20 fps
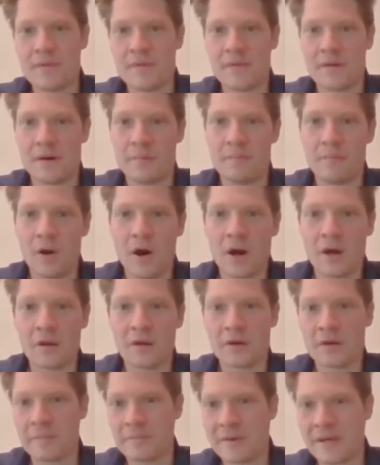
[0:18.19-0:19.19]
the
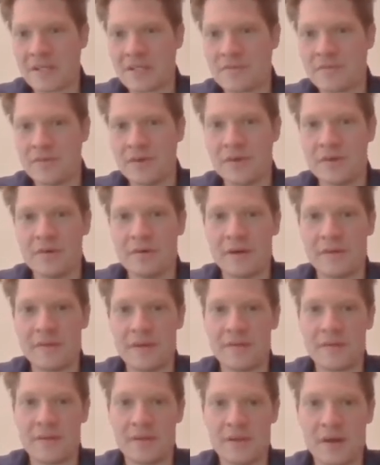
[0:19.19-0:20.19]
modern mixed view, and
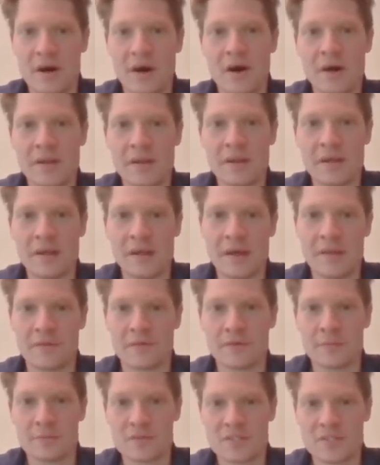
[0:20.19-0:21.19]
then the
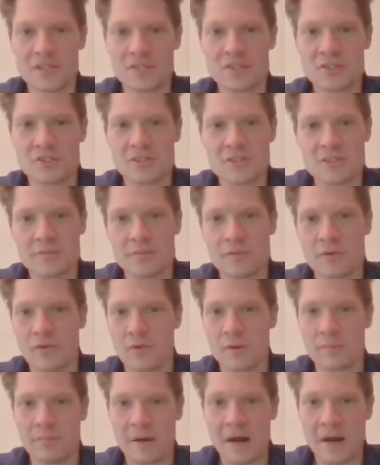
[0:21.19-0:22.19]
non-anthropocentrism
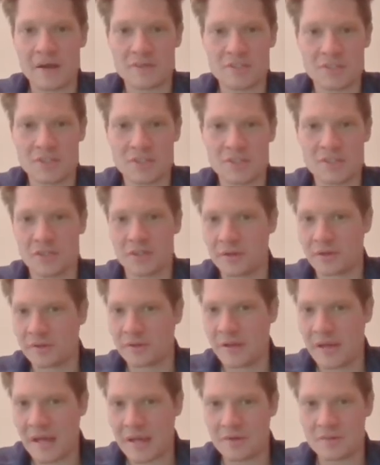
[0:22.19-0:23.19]
or biocentric
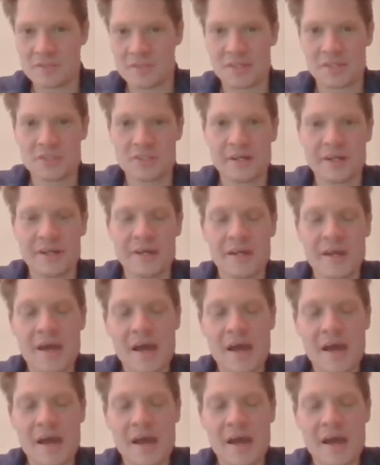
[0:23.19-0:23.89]
or ecocentric.